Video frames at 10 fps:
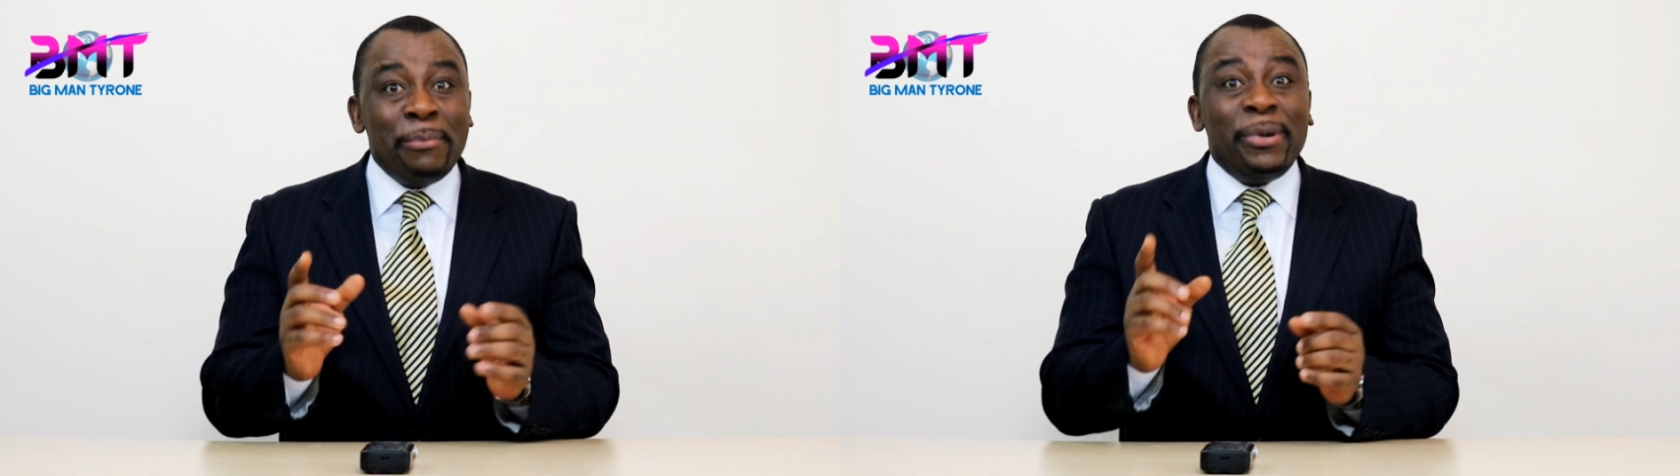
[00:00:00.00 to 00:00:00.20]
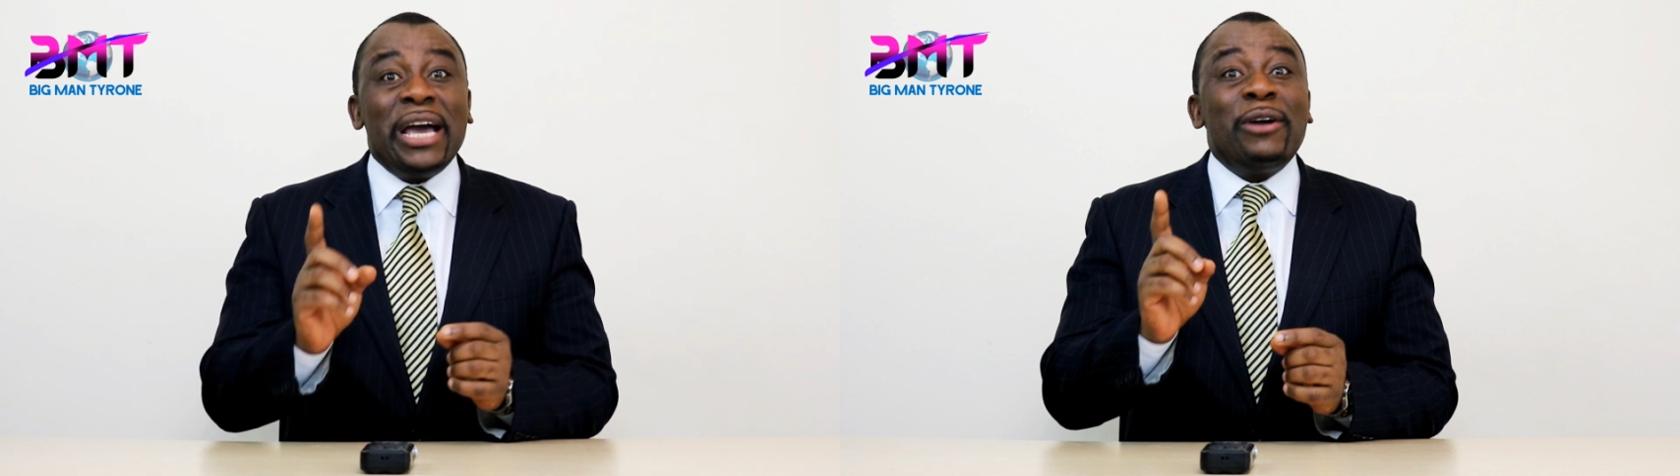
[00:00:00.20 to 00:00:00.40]

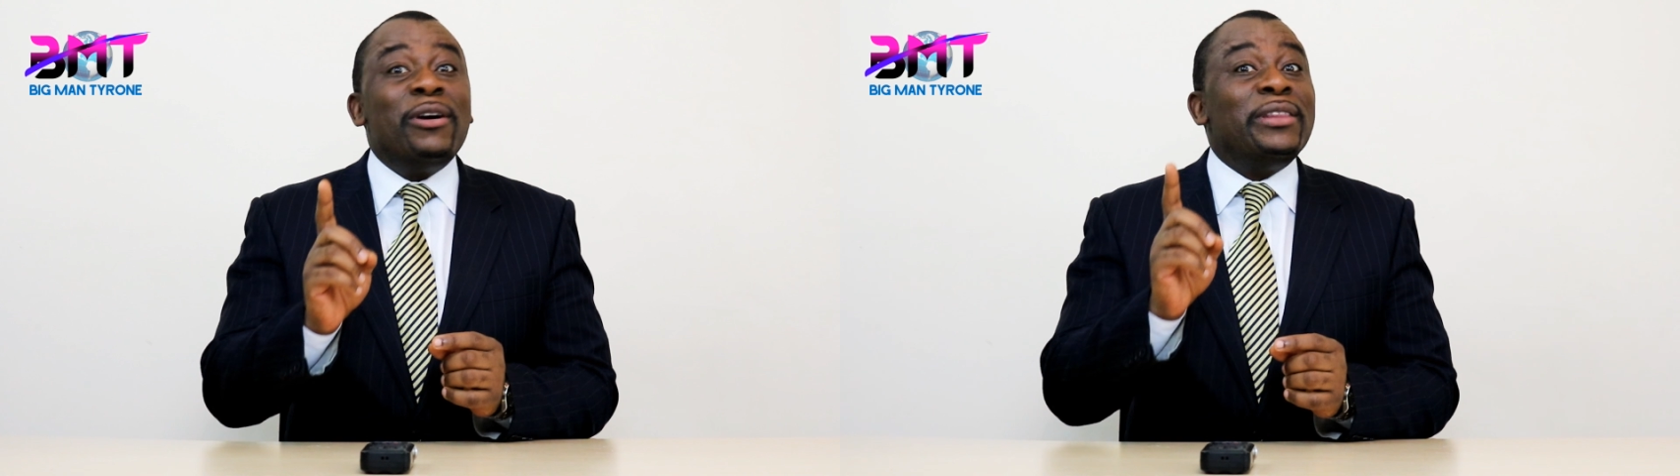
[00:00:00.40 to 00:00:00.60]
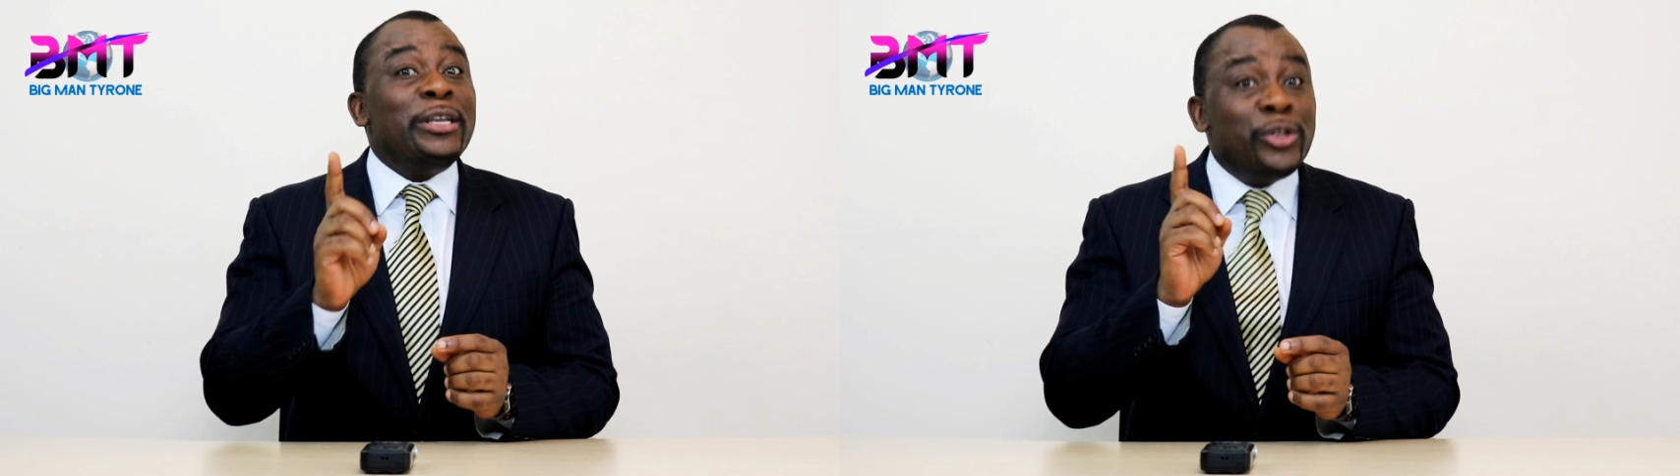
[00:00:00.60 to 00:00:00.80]
but I
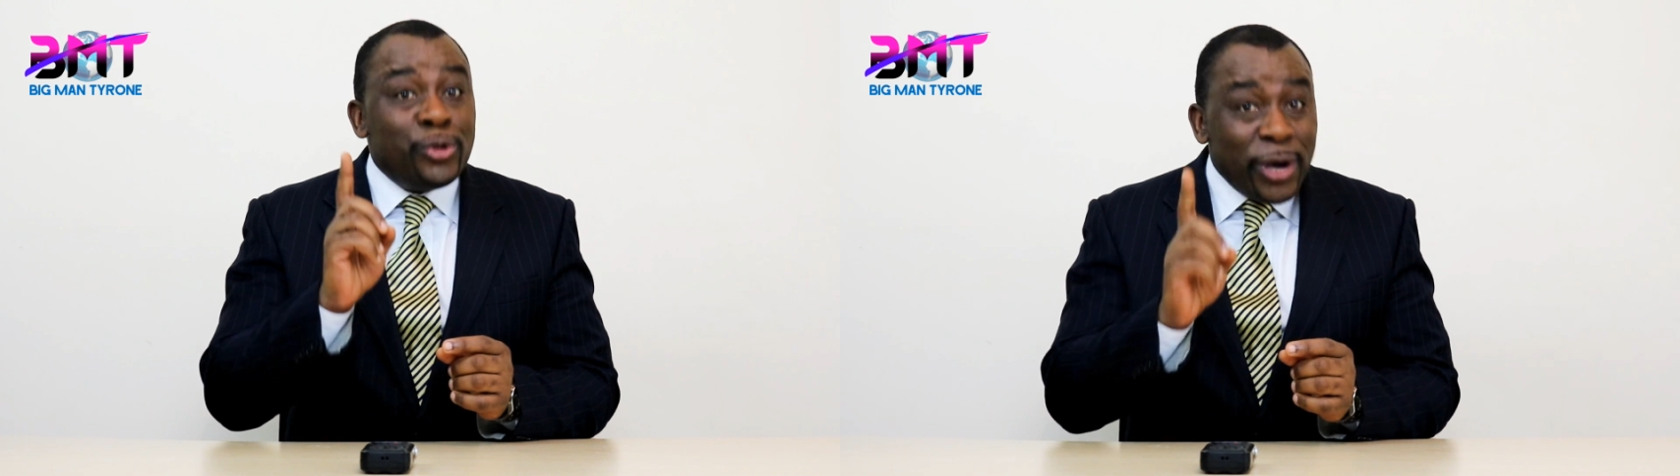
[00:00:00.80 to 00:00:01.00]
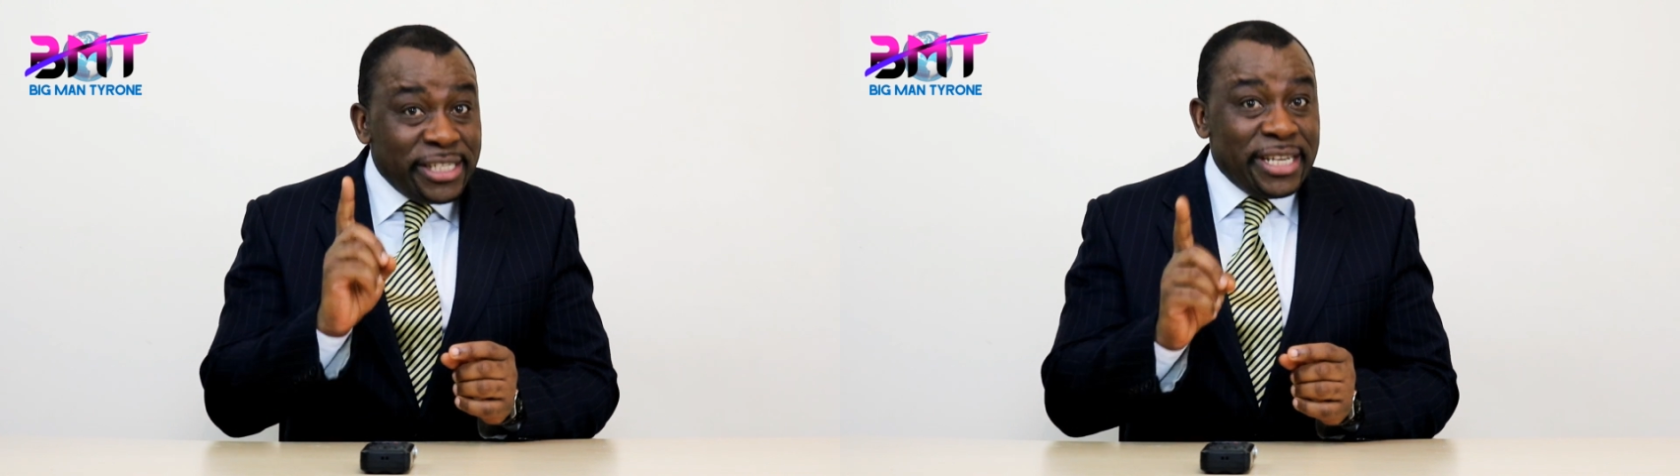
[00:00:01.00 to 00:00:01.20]
got the
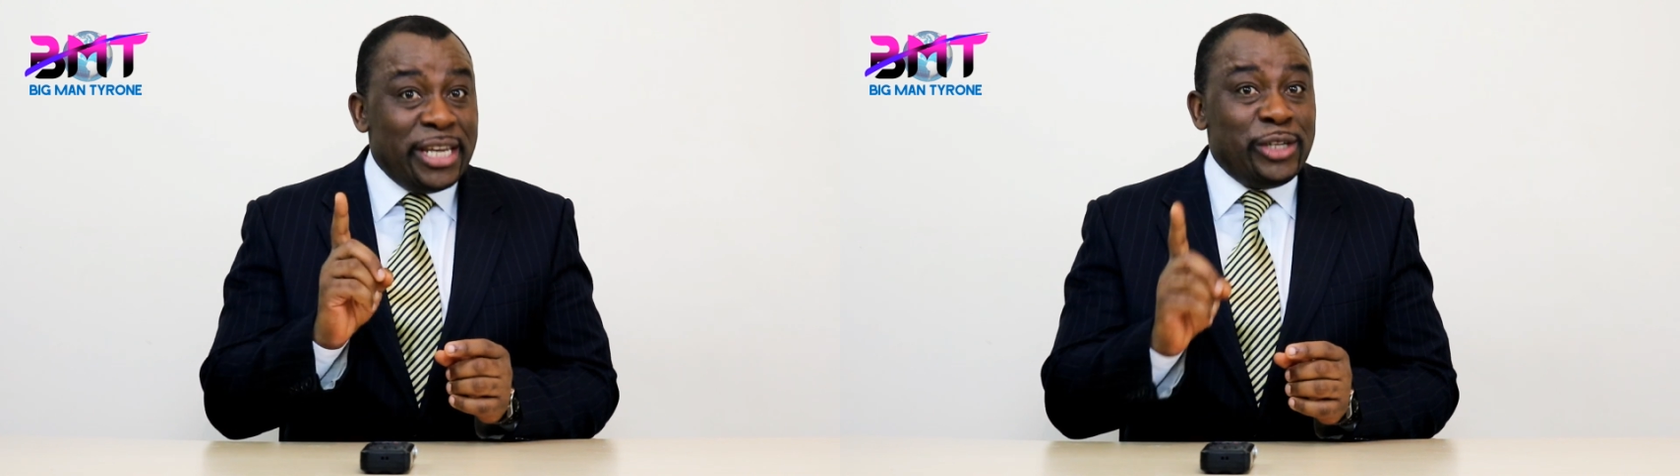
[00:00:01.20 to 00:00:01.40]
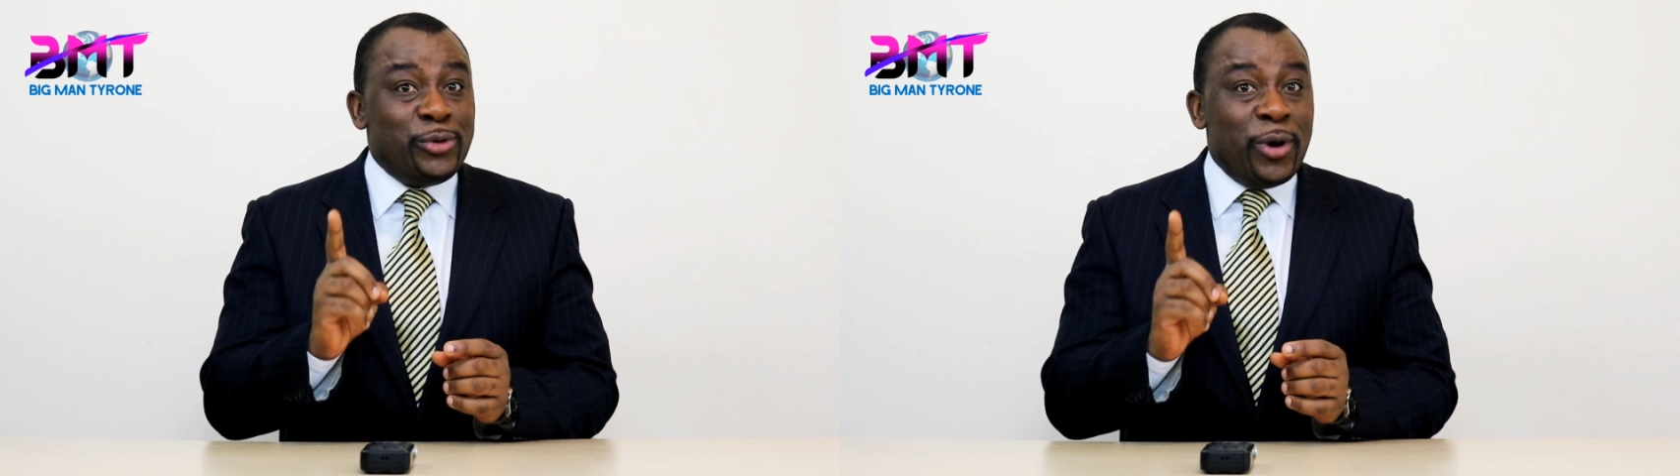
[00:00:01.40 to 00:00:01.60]

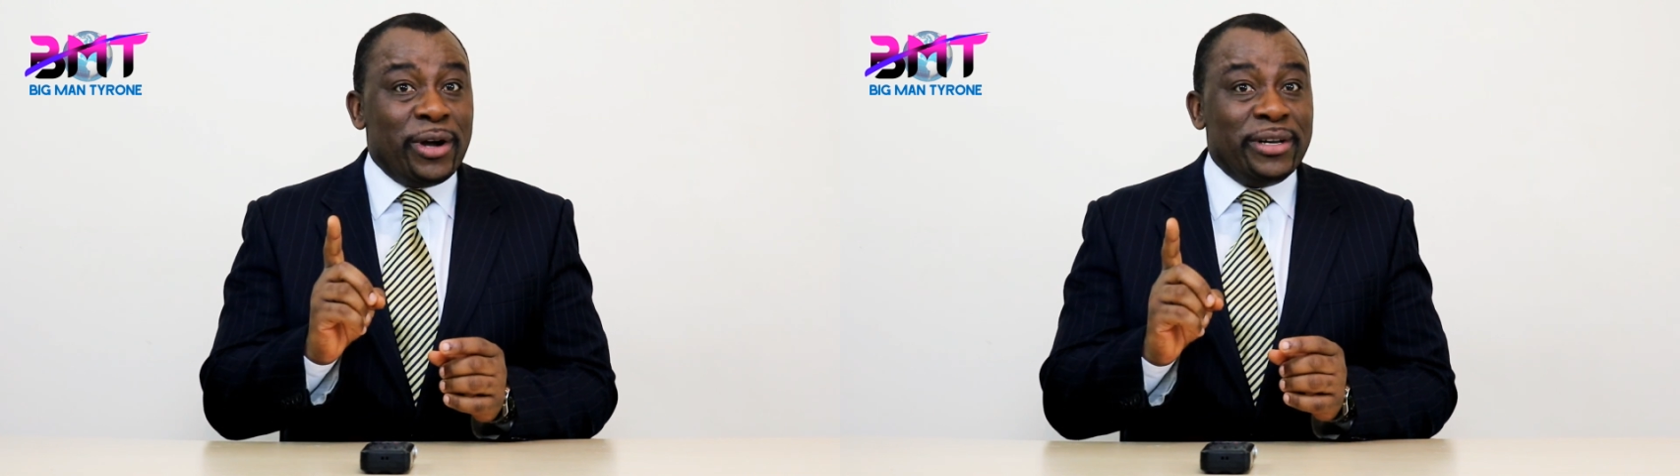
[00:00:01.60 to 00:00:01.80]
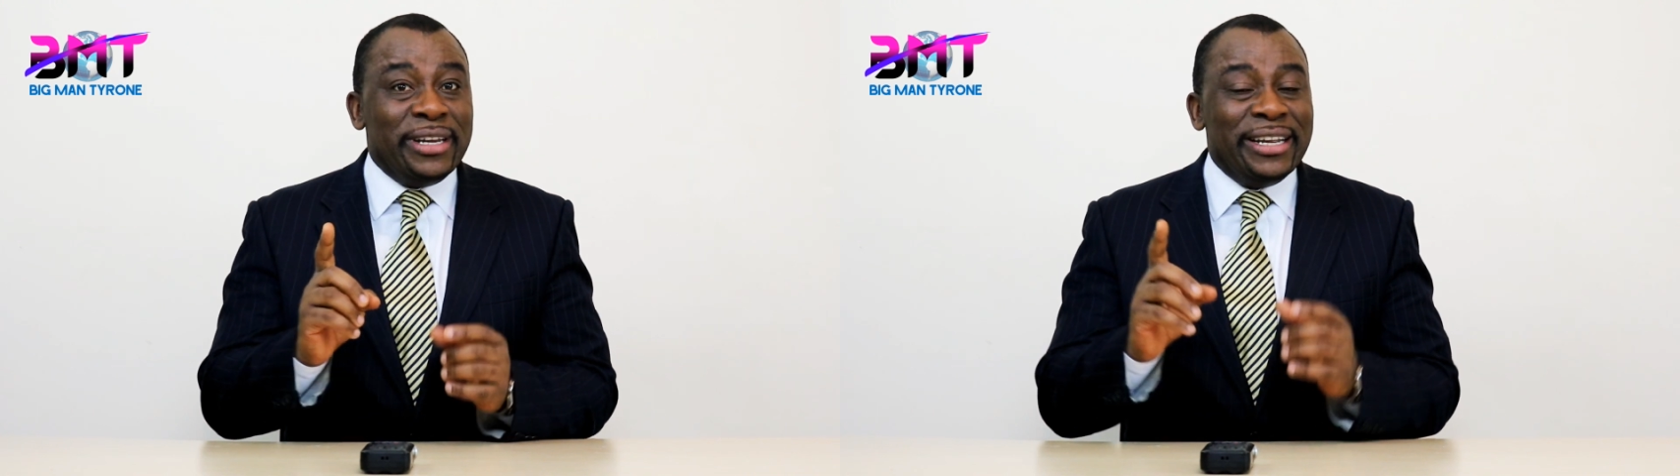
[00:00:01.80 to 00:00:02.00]
20-inch
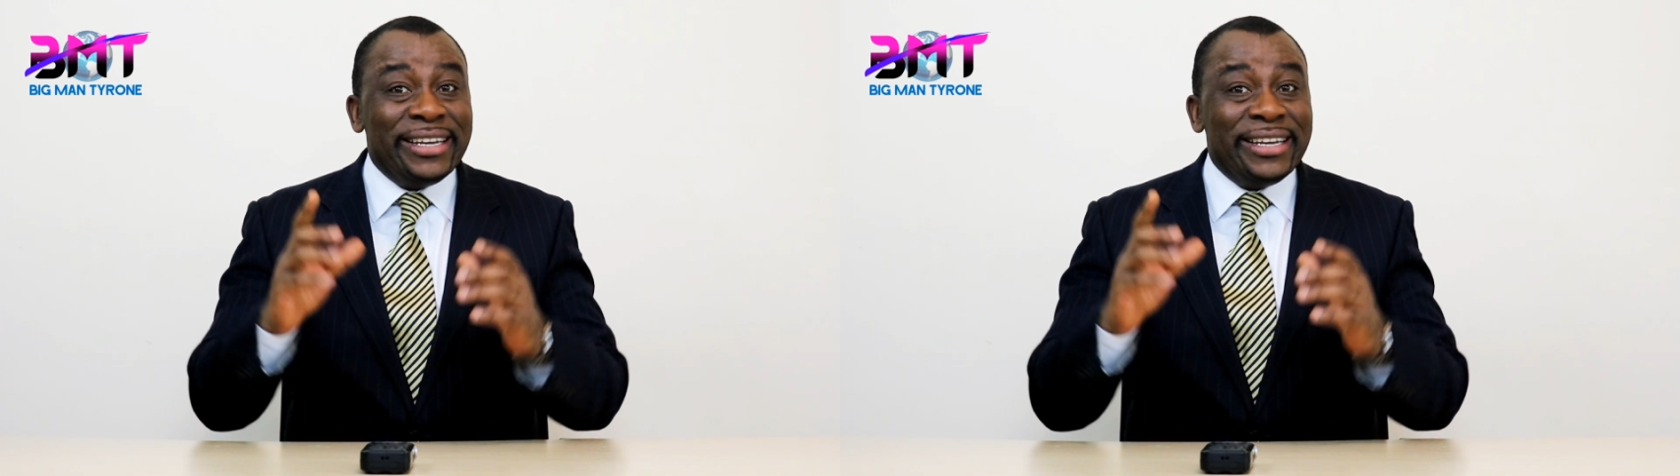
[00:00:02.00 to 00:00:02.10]
one,